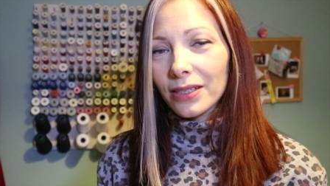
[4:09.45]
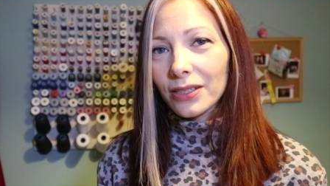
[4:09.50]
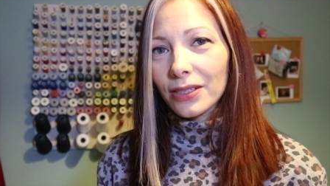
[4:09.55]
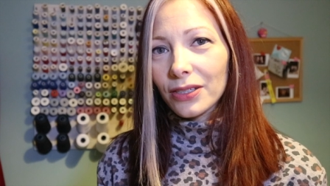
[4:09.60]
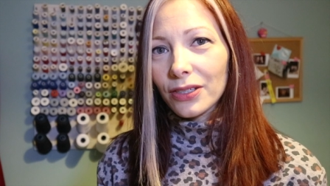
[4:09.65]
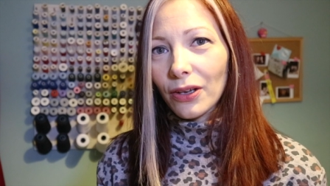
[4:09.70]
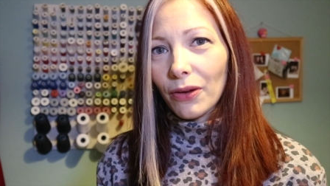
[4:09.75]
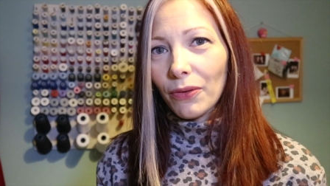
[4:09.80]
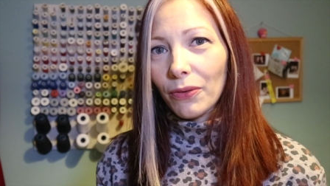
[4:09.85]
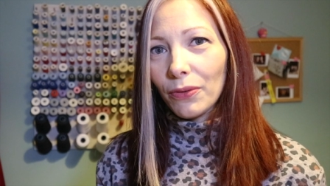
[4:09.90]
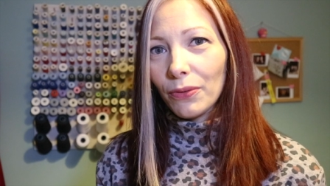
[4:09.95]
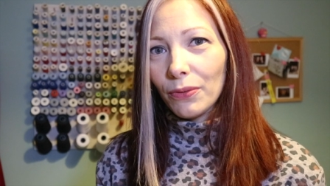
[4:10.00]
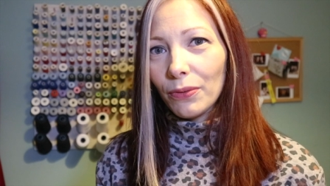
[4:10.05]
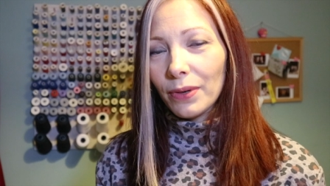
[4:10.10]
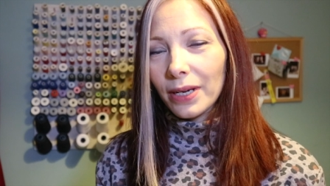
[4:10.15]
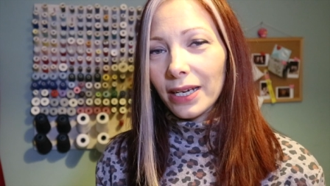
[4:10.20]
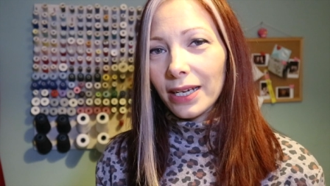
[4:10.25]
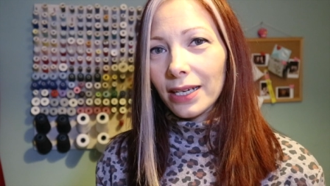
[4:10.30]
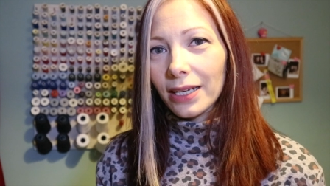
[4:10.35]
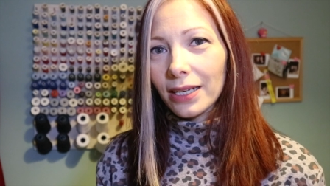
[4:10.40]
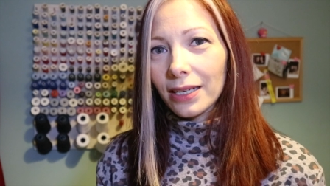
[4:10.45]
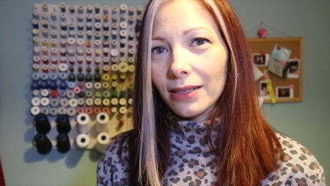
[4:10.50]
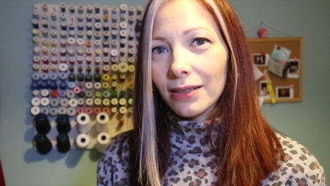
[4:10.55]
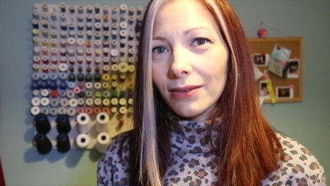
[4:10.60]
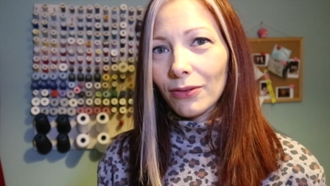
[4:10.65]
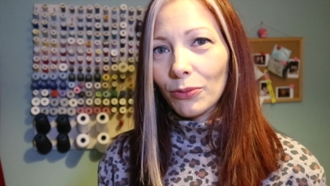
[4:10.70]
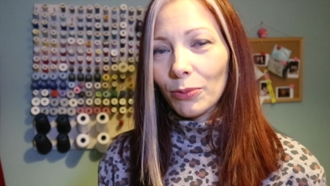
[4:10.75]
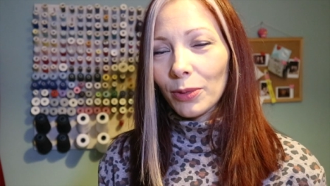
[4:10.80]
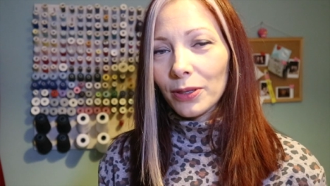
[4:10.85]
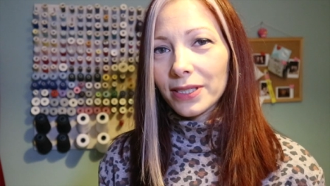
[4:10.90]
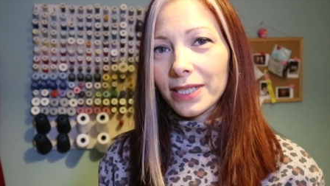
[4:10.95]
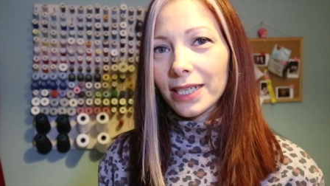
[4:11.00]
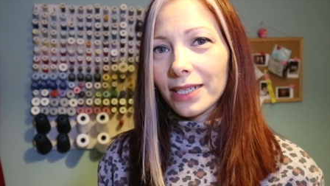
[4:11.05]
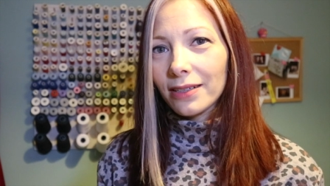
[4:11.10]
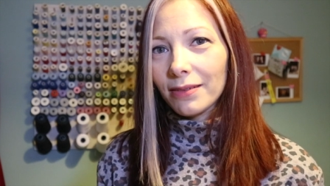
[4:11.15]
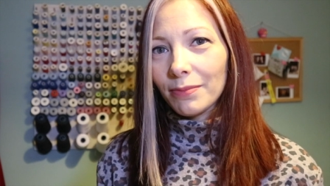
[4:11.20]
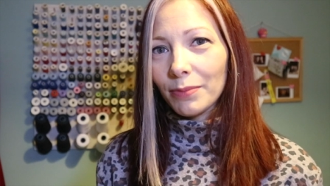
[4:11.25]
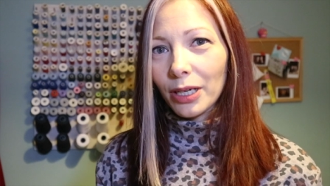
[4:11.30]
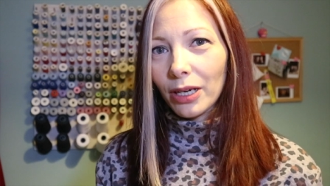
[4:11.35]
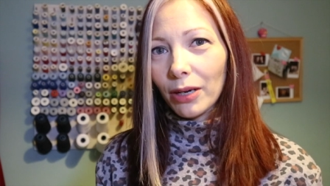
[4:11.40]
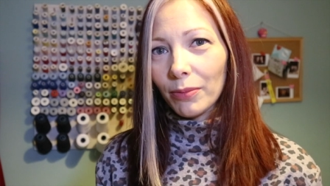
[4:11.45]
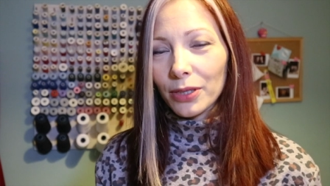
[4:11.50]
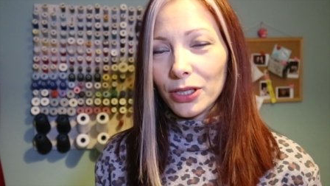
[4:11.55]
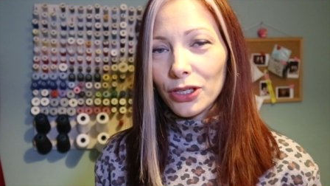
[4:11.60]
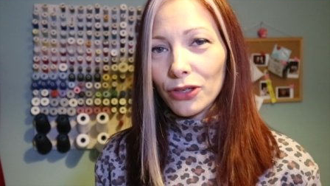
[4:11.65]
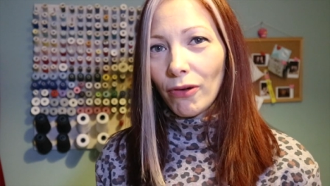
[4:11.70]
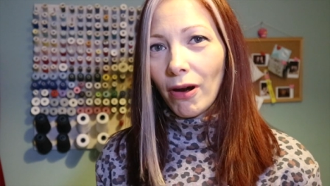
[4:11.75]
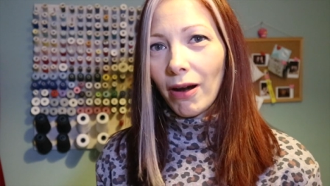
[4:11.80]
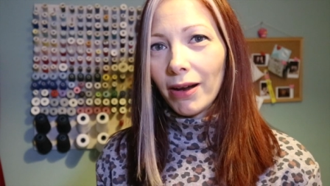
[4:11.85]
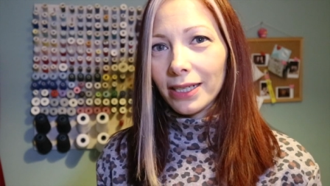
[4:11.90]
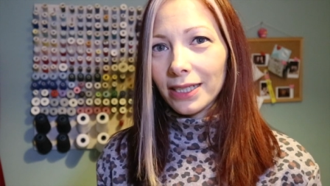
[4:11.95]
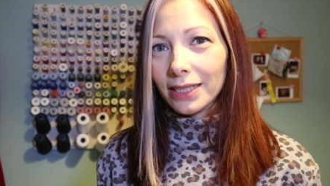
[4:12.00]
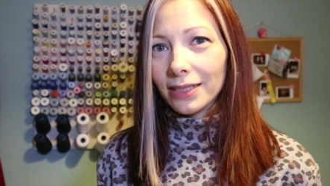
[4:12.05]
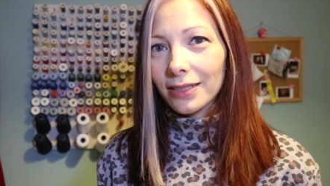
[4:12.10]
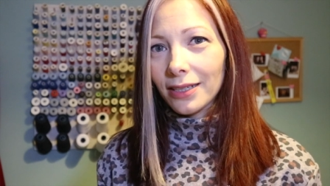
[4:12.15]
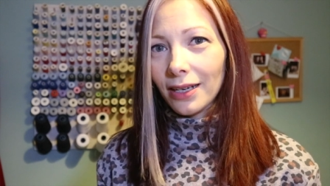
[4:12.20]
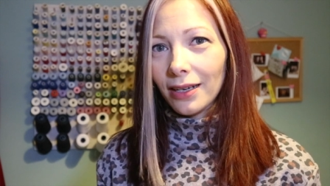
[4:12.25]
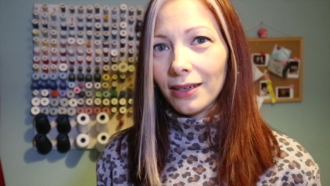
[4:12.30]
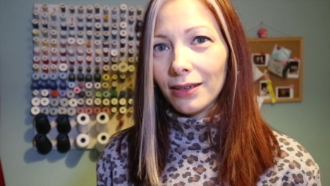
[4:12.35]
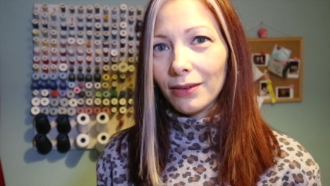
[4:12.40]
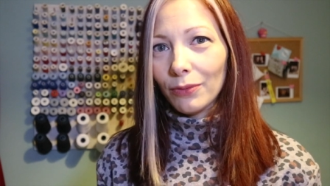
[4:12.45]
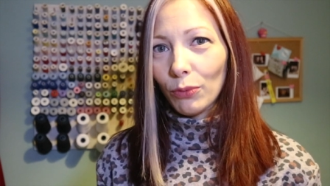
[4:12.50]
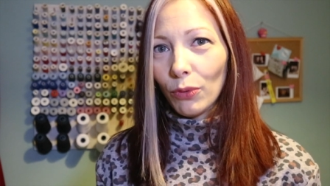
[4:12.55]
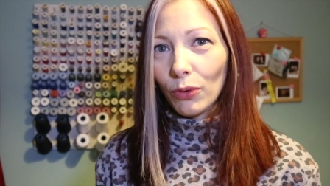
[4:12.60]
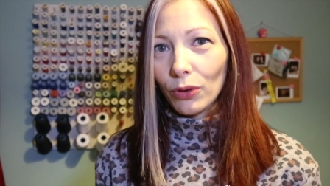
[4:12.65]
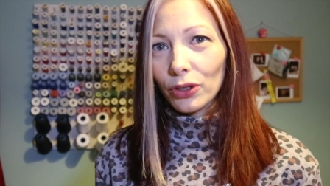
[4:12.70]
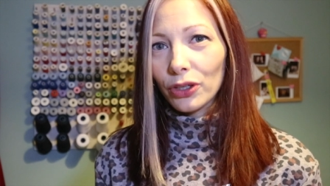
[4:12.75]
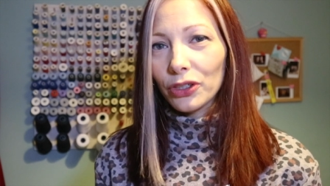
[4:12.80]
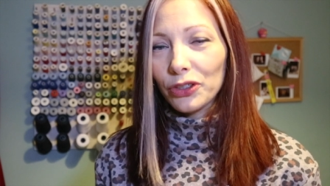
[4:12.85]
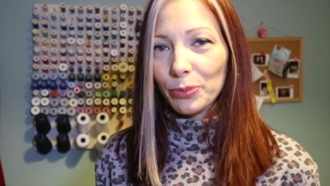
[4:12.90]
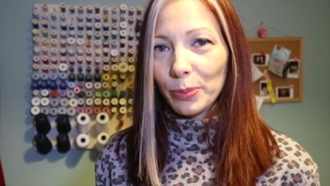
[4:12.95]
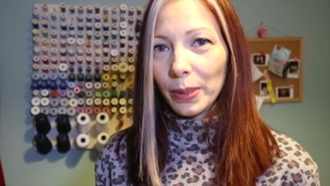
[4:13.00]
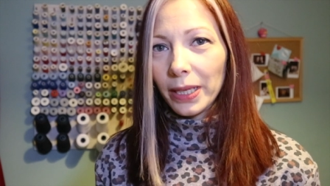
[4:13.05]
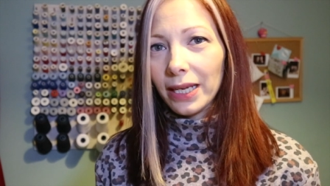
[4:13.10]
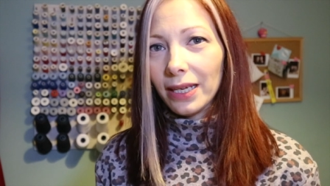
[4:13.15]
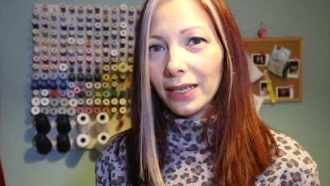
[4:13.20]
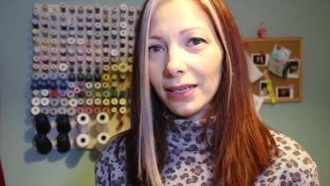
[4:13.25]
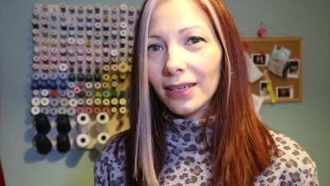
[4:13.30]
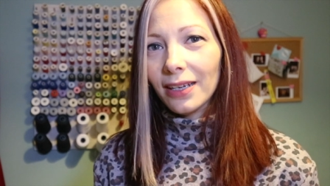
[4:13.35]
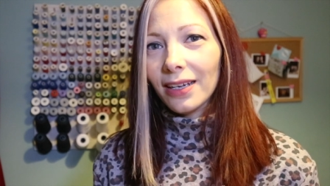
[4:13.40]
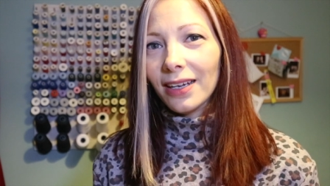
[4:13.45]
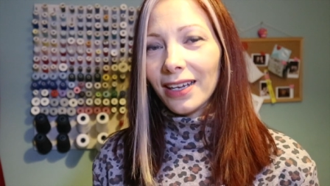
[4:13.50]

So it almost didn't become a shrine to what could be.